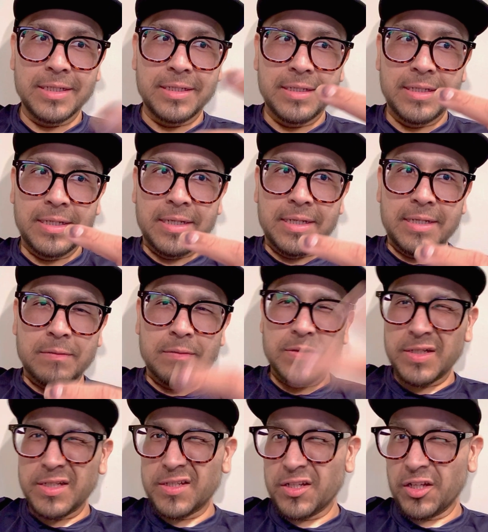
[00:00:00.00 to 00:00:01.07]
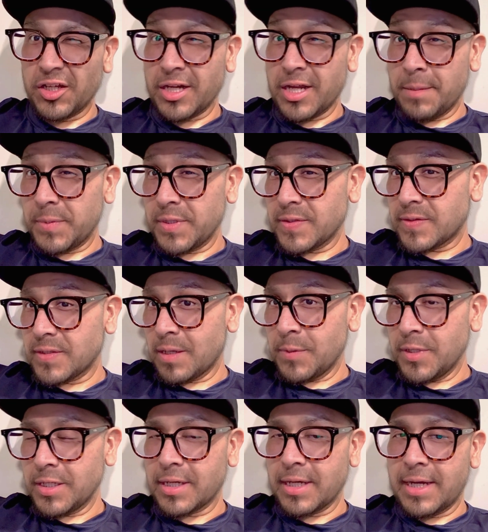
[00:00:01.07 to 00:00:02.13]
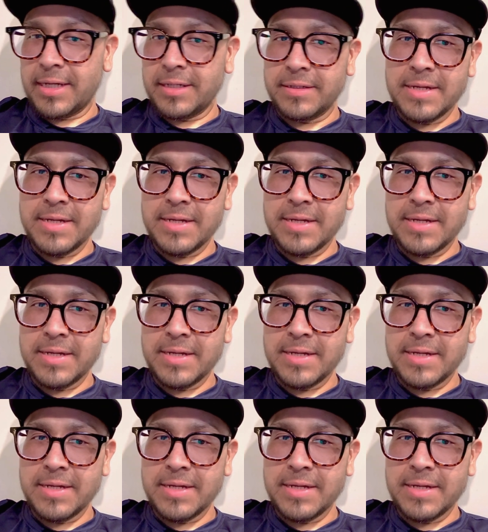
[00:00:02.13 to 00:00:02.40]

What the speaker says: It wasn't necessarily an empty stomach. I